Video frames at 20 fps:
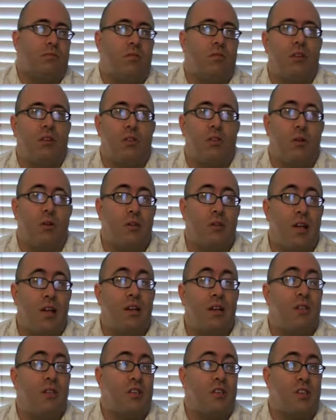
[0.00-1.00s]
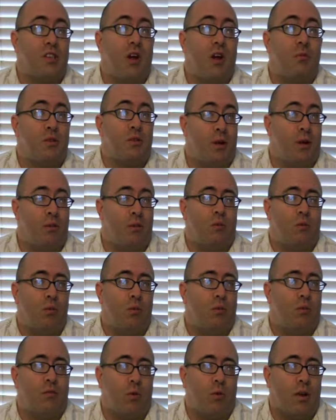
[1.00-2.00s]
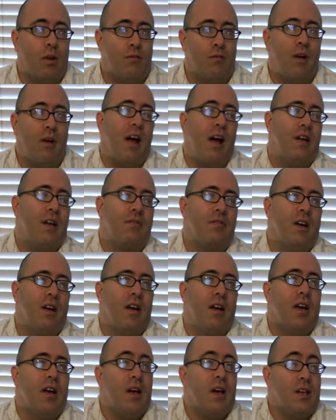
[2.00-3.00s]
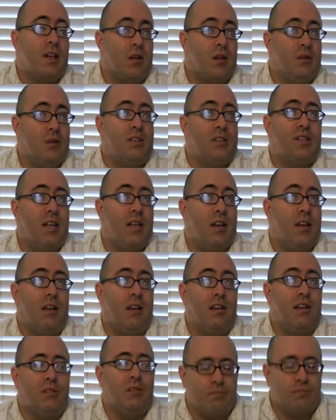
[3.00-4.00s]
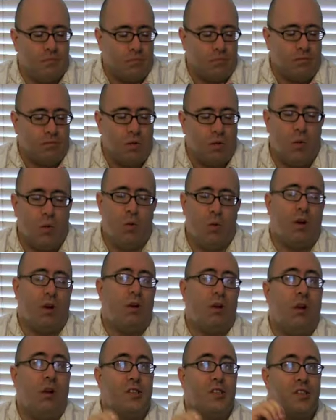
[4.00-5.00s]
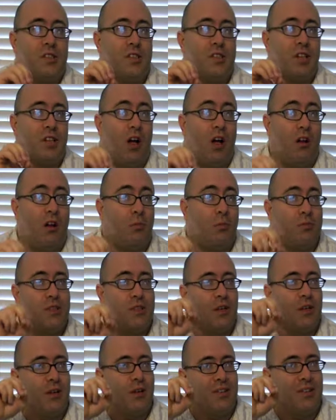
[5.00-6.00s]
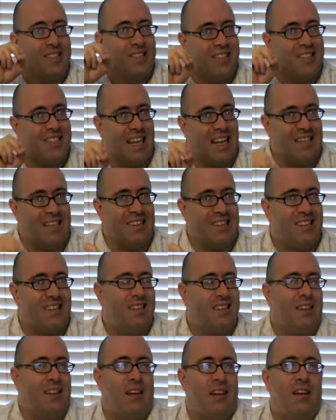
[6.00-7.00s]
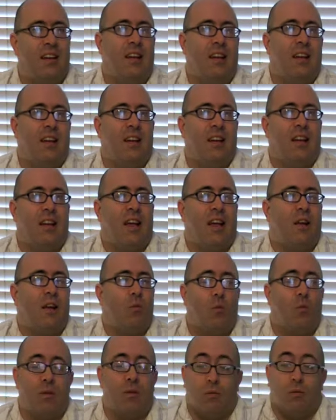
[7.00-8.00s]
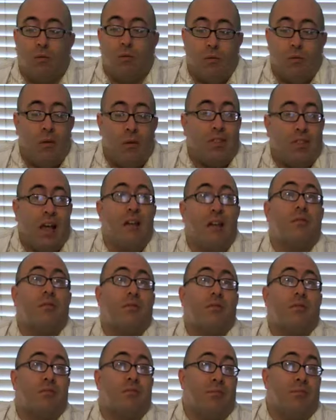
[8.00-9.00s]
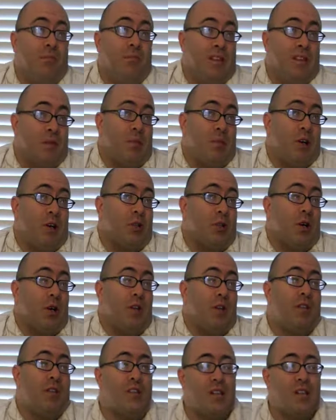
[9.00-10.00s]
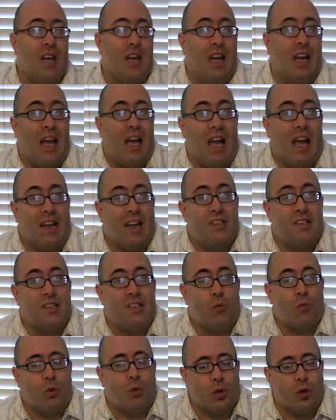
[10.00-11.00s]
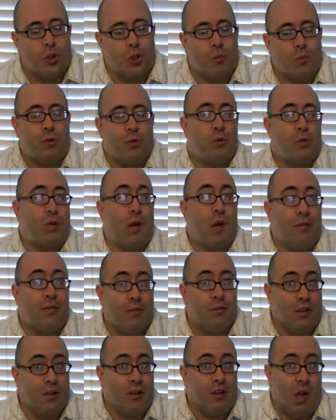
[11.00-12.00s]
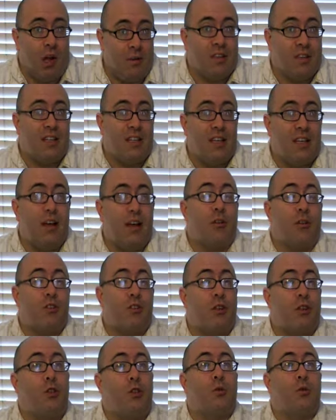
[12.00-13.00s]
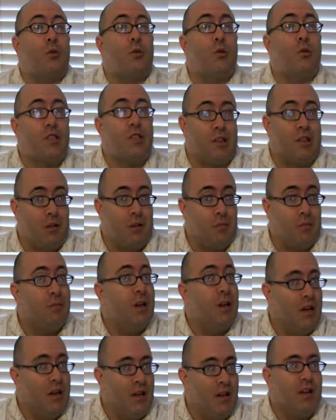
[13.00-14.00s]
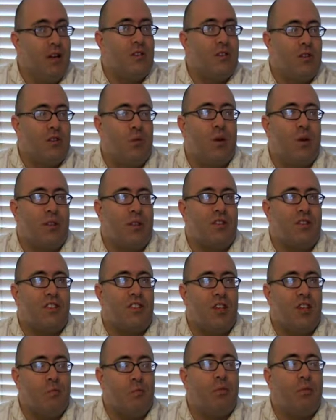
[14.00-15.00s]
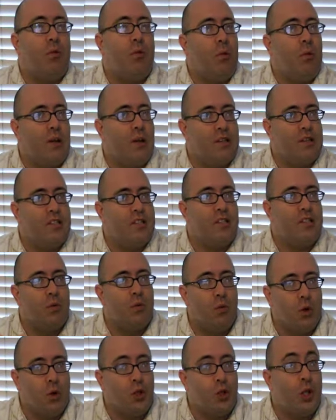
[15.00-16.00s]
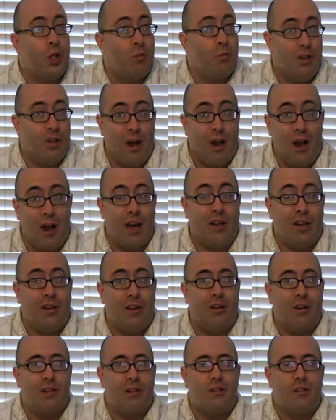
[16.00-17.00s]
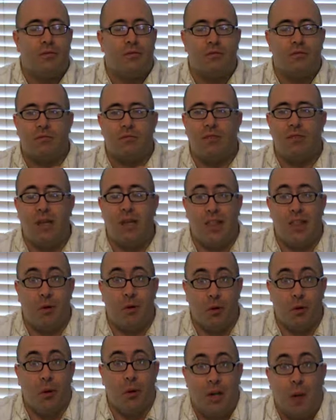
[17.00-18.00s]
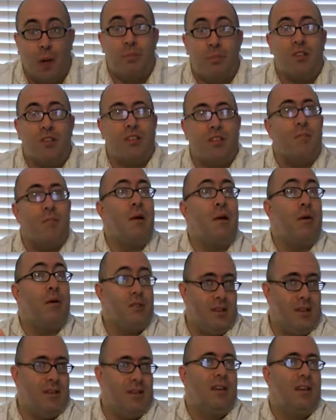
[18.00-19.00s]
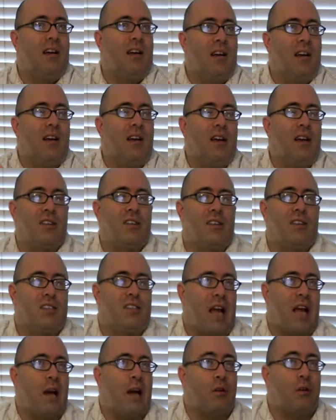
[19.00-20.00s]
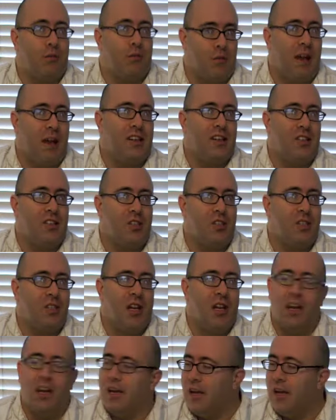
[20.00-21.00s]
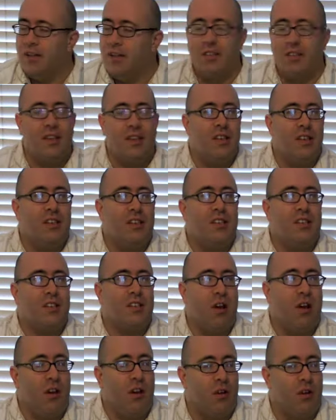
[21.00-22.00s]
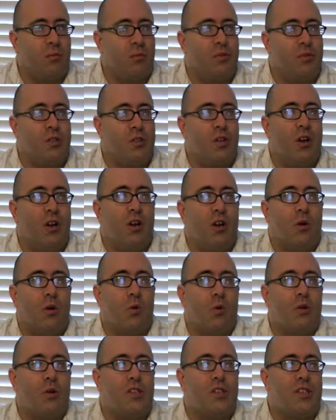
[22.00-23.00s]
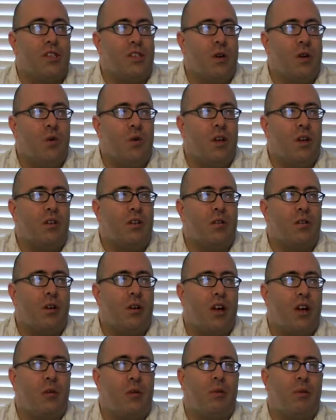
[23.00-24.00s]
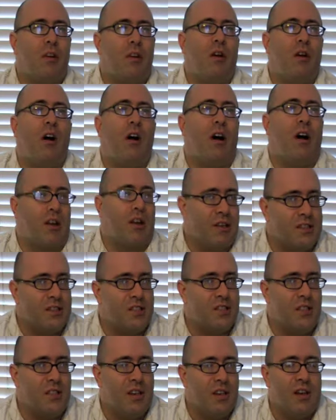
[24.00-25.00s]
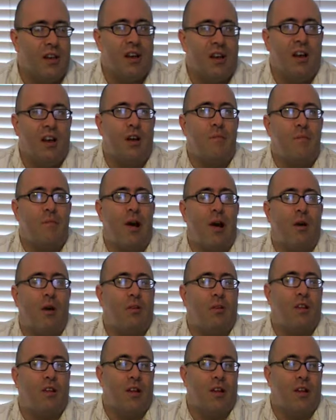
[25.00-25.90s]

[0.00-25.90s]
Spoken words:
through the end of the Psalms, about 145, you see what are called Psalms of Ascent. And what that is a picture of is, as the worshipers were coming together to Jerusalem, to where the temple was, to worship God, they were going up to the mountain to sacrifice. These psalms were so incredibly honest about